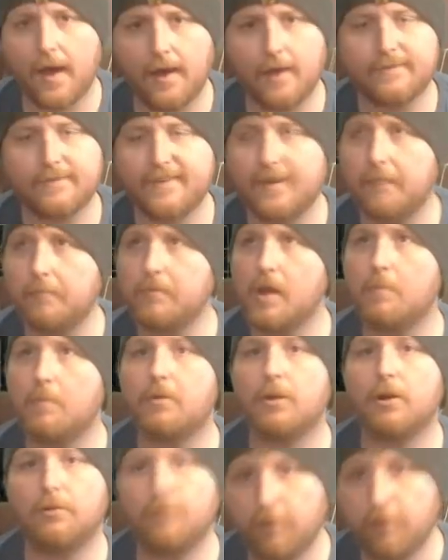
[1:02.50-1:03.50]
attempt
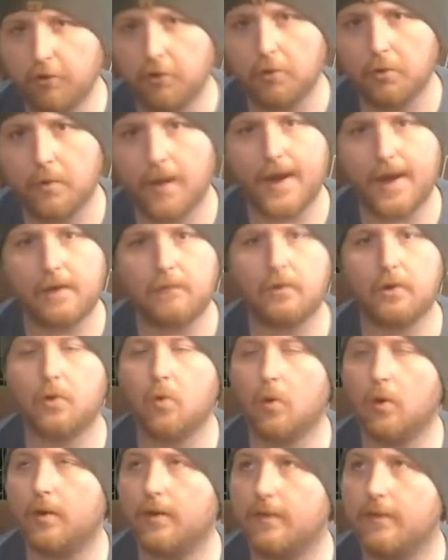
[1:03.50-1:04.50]
number 2 at
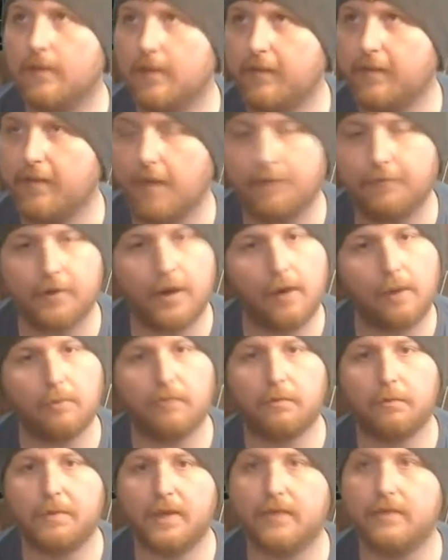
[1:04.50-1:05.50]
recording this after I
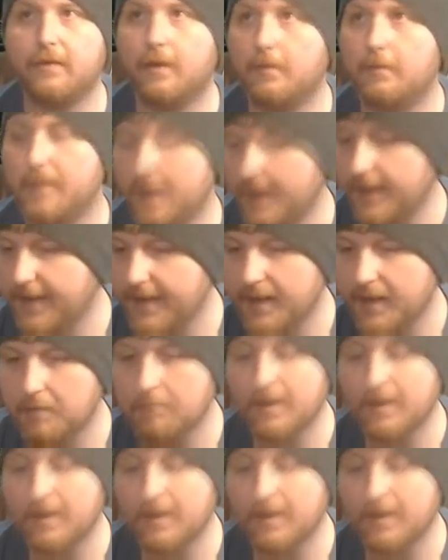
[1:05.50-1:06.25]
was a big dumb idiot.